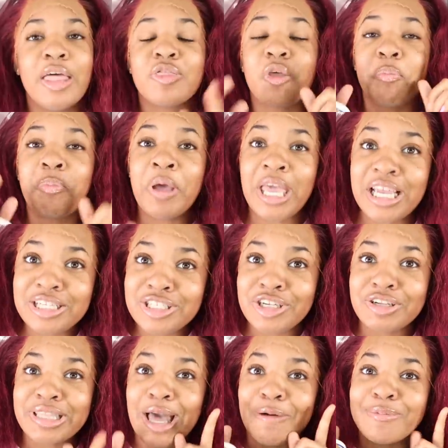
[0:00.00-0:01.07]
The
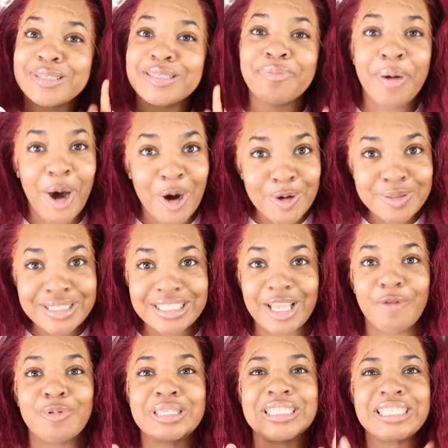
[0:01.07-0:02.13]
picture that was
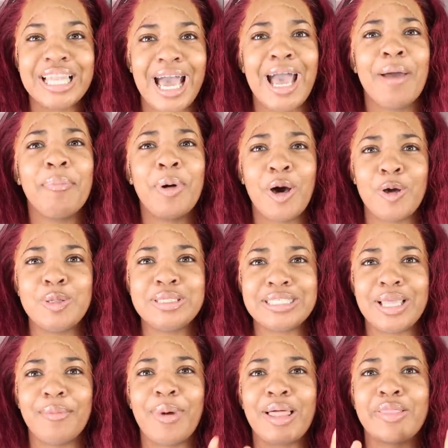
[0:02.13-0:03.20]
posted was not
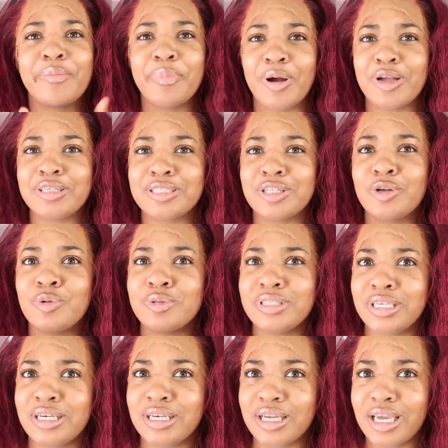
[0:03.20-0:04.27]
posted by the person who
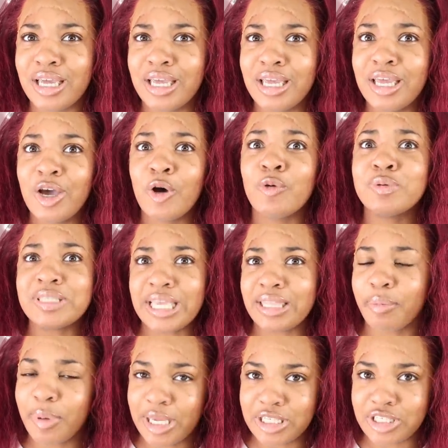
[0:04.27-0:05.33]
was in
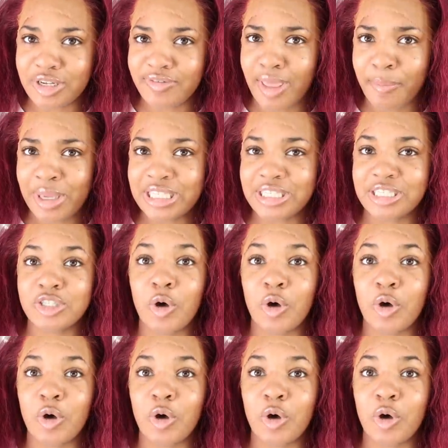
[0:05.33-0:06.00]
the picture, if that makes sense.